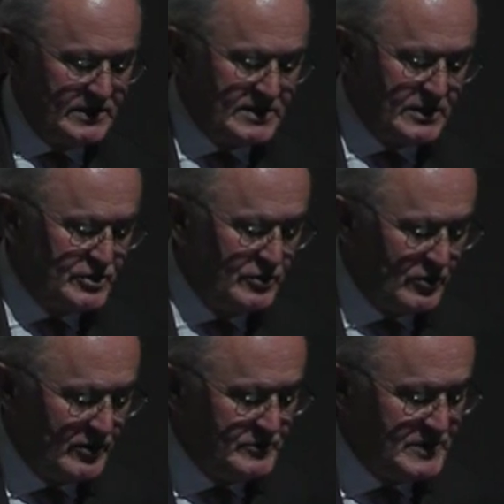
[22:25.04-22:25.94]
such
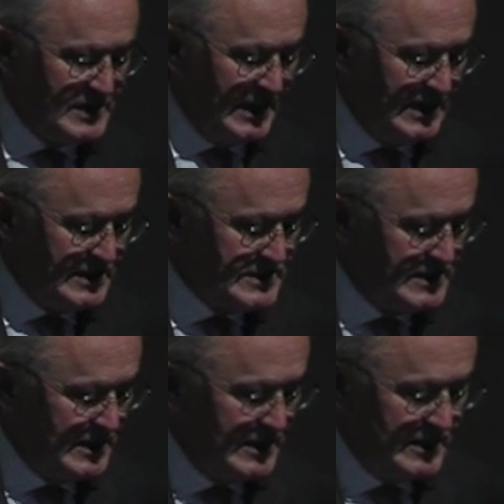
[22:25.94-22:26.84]
norms as
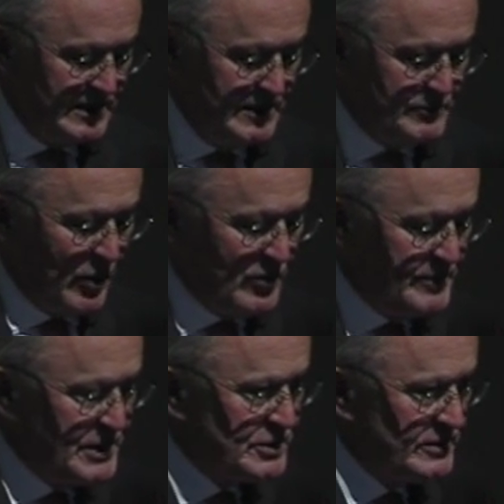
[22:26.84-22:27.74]
the
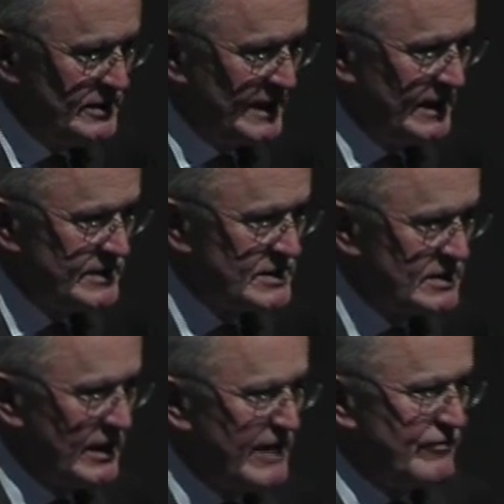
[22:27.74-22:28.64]
prohibition against
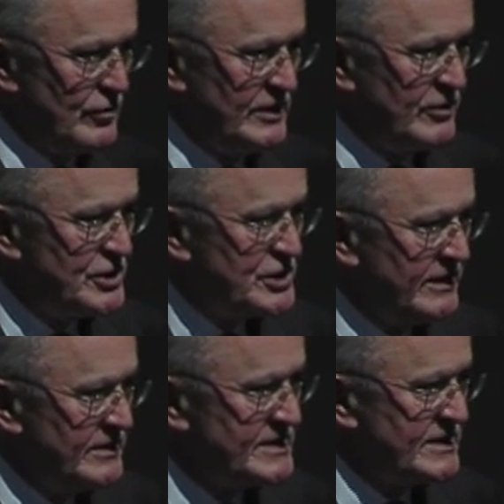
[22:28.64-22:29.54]
slavery or
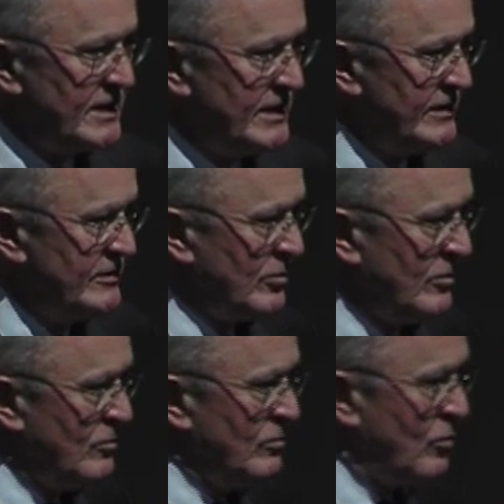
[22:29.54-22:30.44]
genocide or